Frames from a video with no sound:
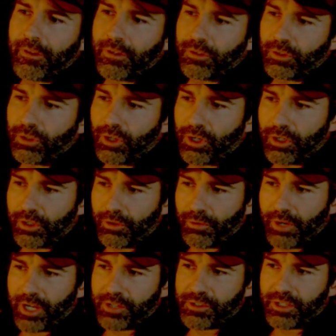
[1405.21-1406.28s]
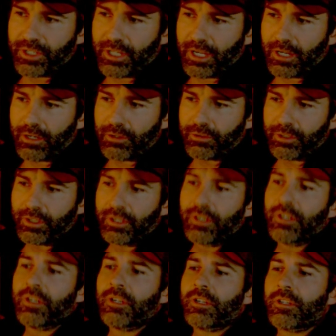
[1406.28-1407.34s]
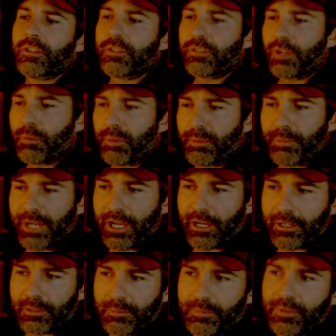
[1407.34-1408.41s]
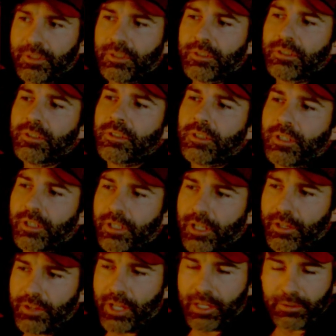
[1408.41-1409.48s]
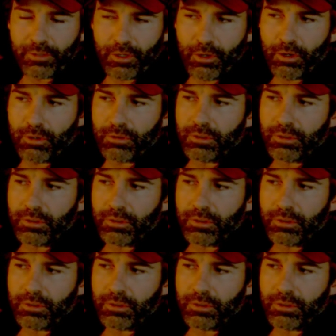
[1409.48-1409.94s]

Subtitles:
long correction down, double bottom, and then go.